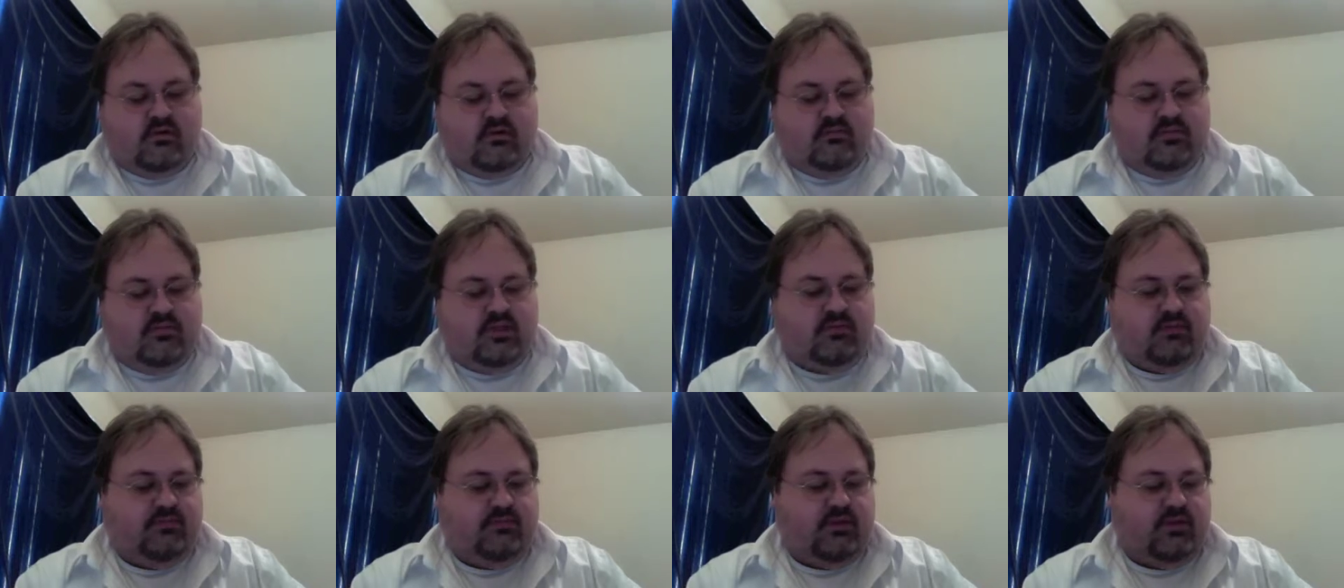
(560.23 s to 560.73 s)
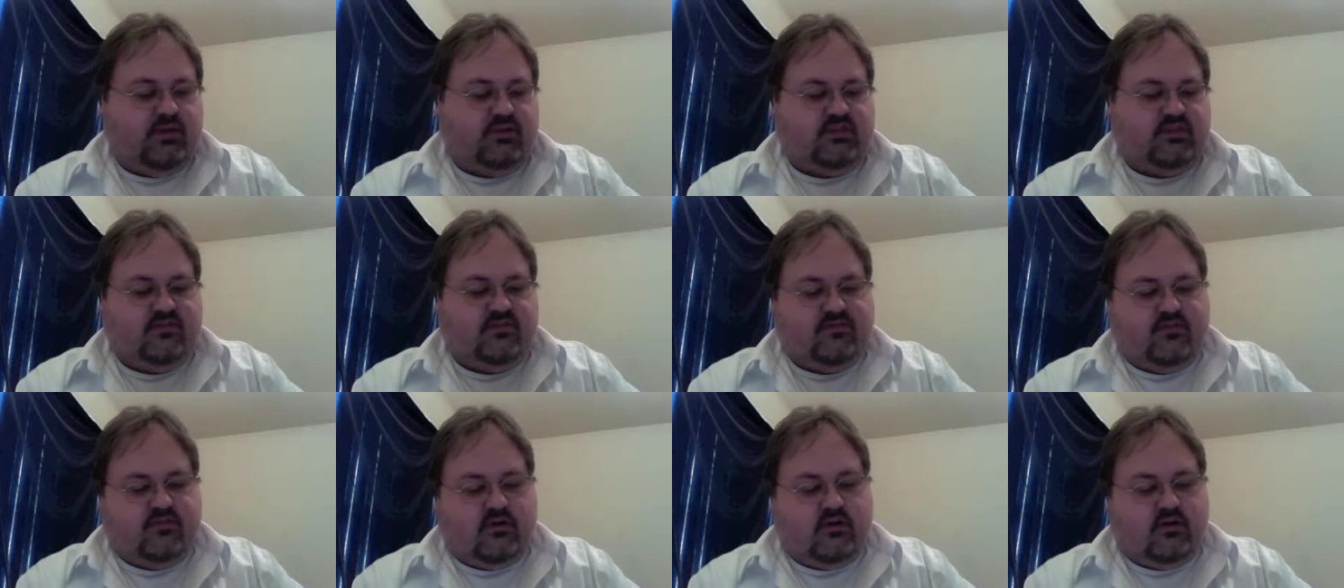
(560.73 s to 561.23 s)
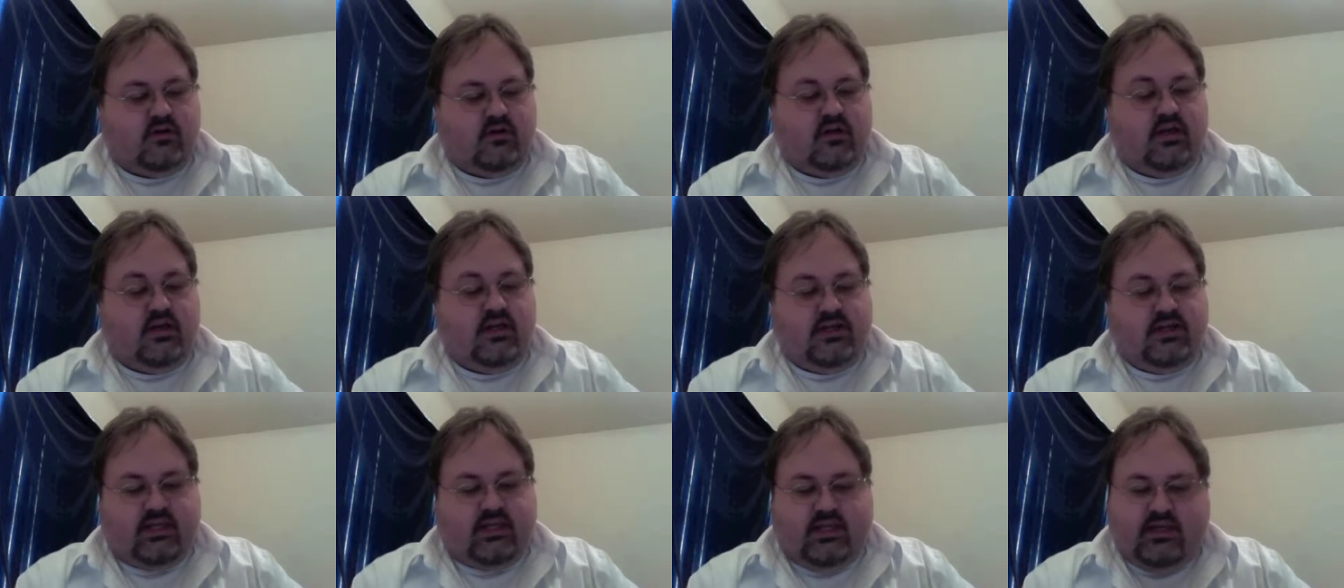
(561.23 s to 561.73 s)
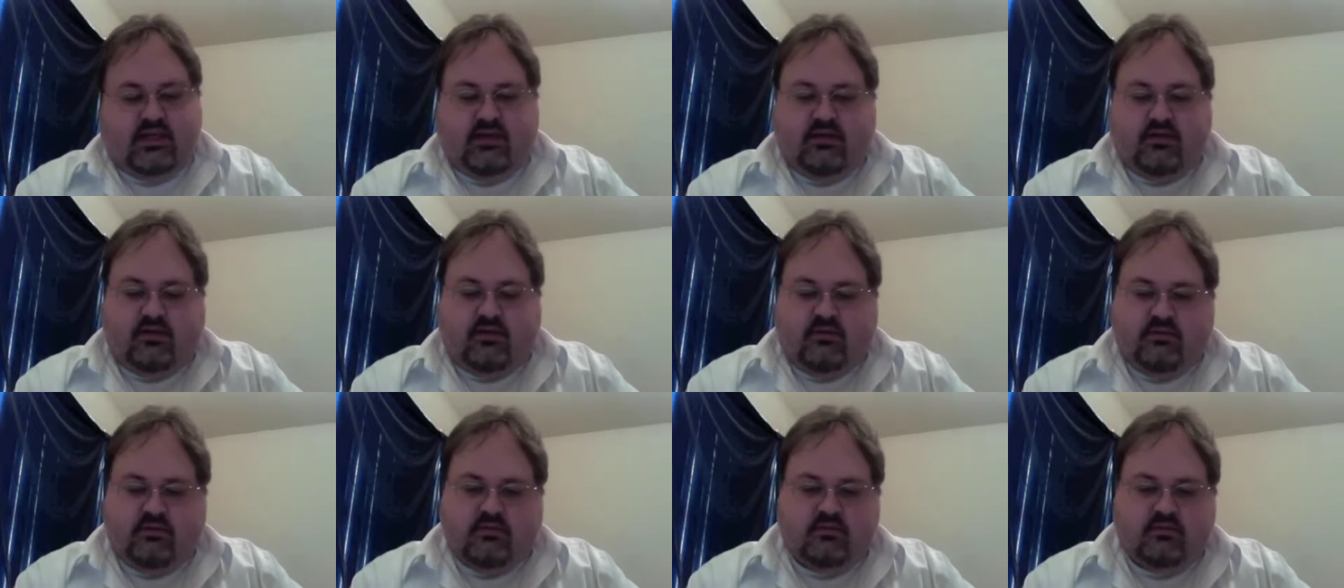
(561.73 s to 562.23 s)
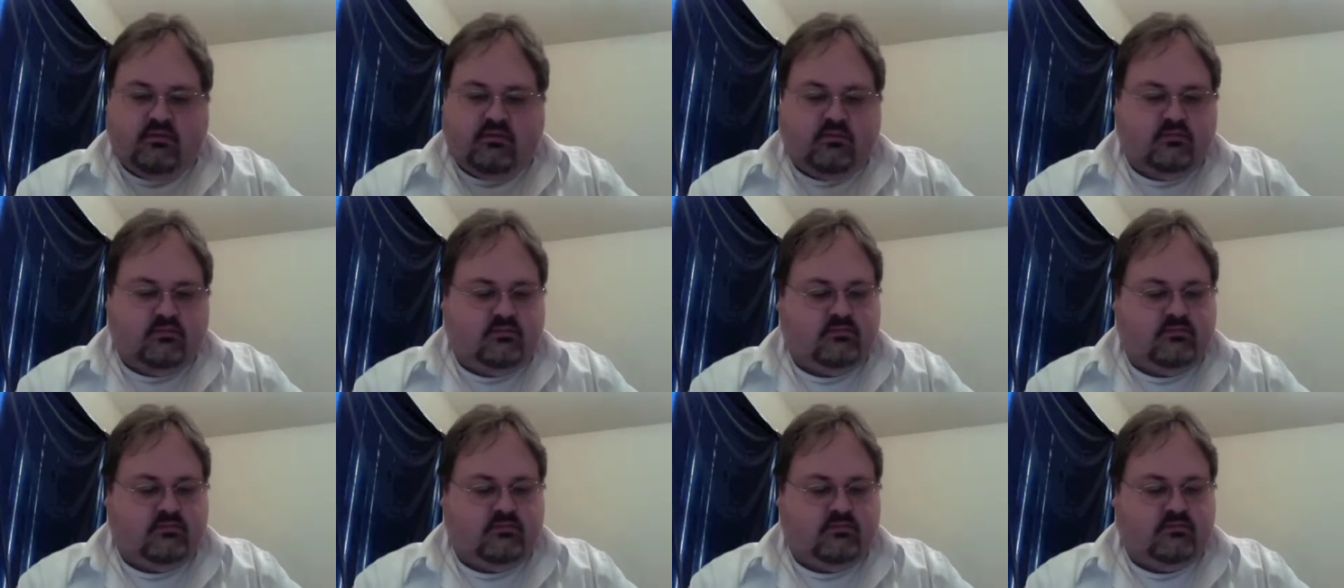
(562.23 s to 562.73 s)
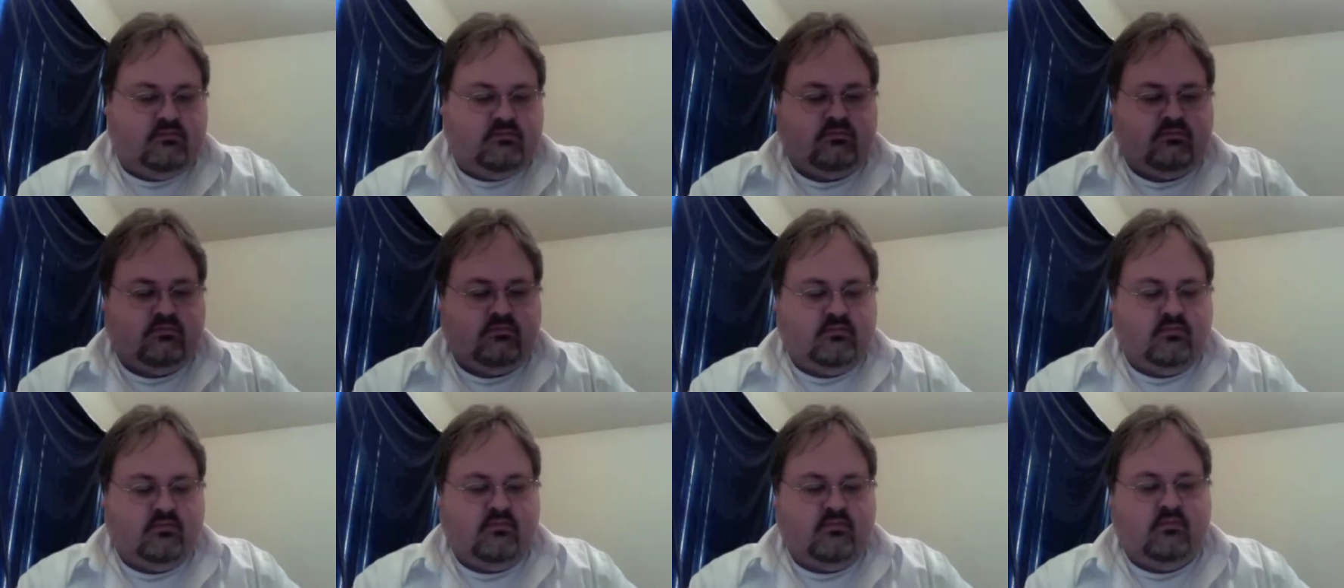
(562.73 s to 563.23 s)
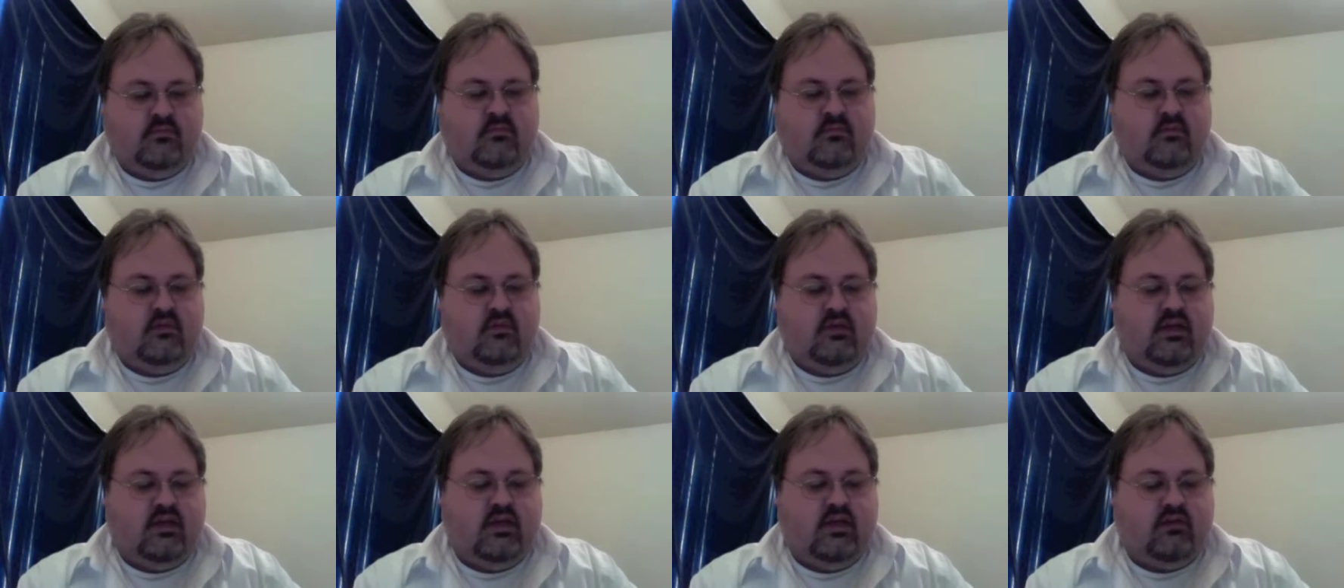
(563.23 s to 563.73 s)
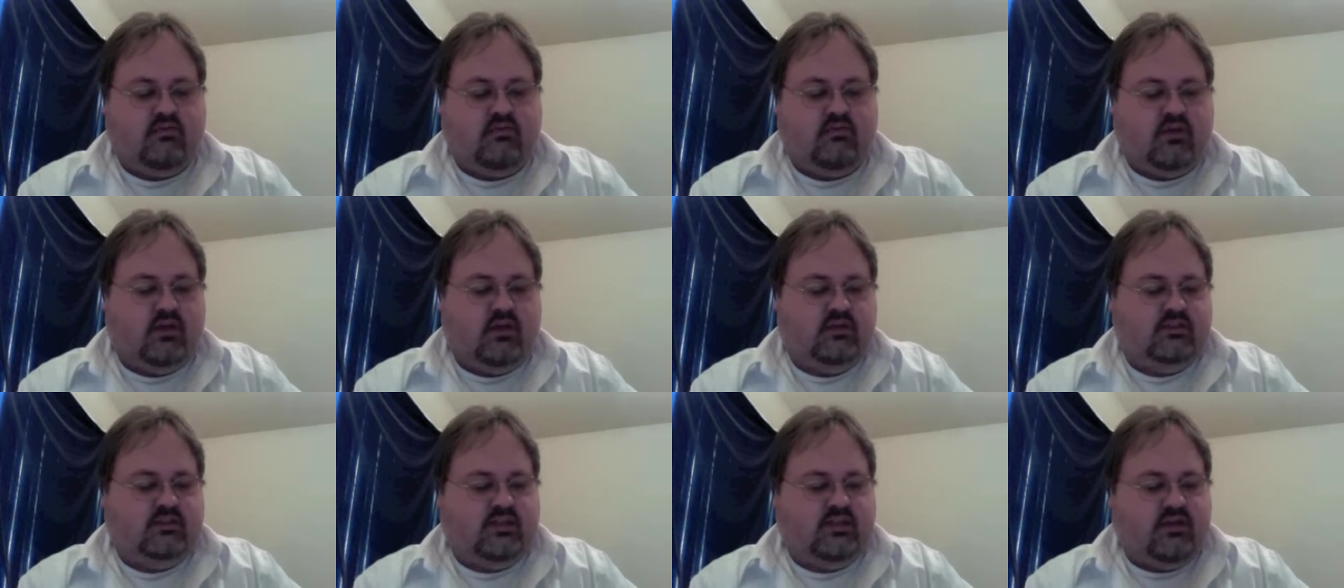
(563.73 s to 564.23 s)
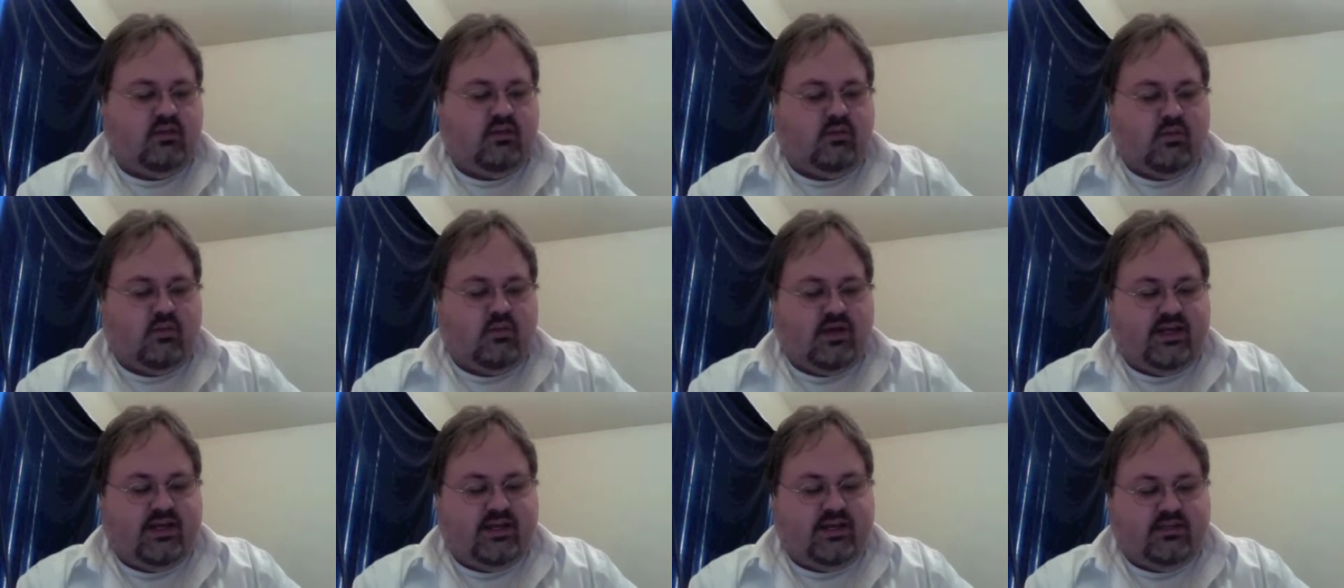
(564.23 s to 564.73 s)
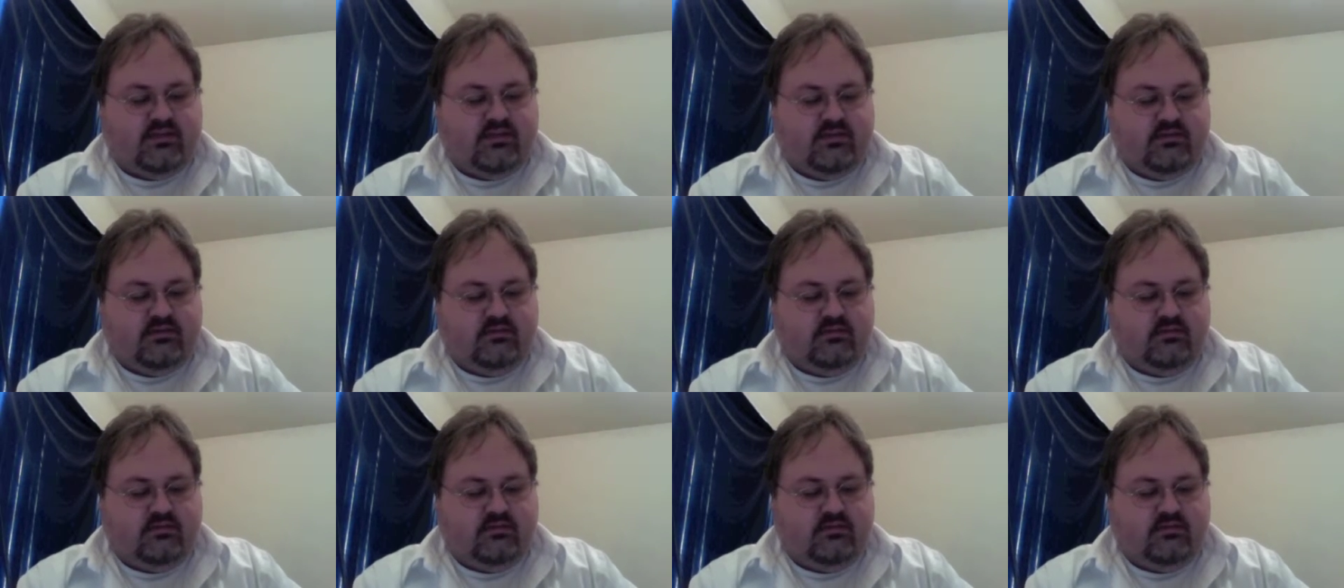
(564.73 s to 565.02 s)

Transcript: Bill Pulsifer again. And a Rondell White.